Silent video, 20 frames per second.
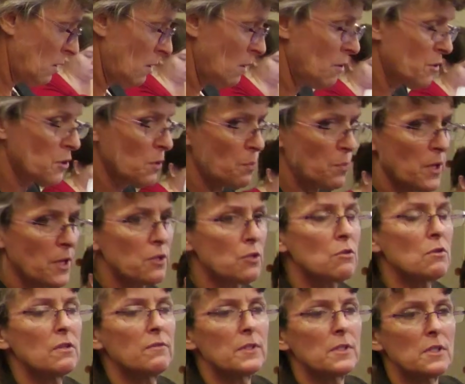Here's a
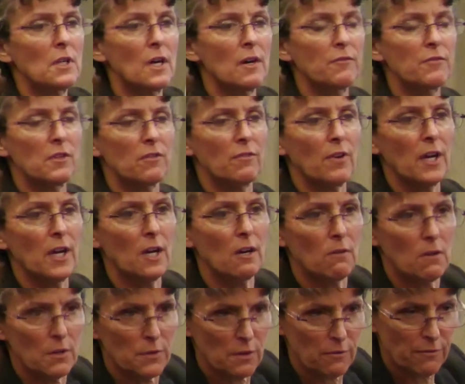picture of a tuft of
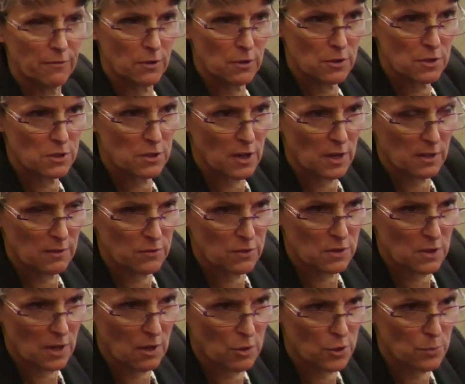hair on the first set of
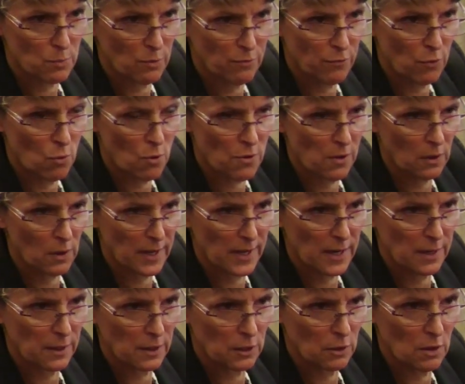stairs before the
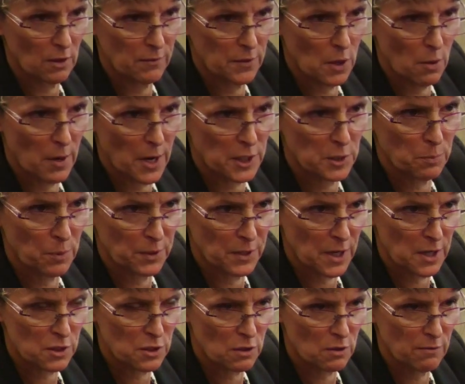landing. You have no
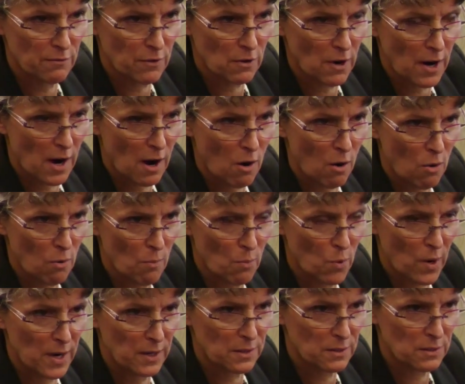explanation for how
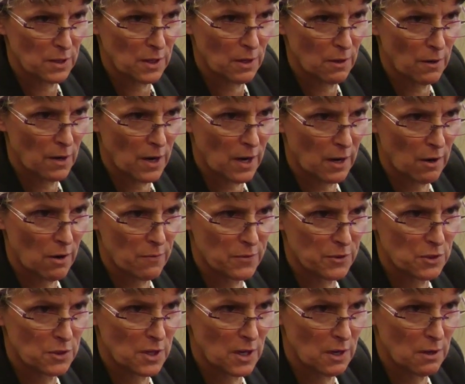Brandon's hair got on the
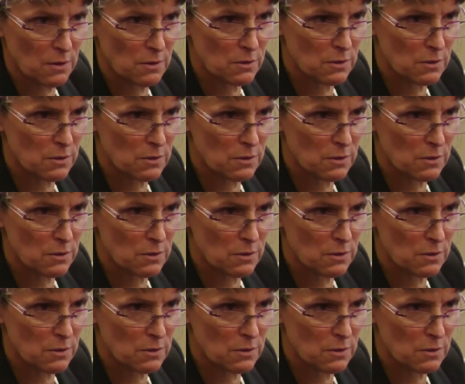stairs?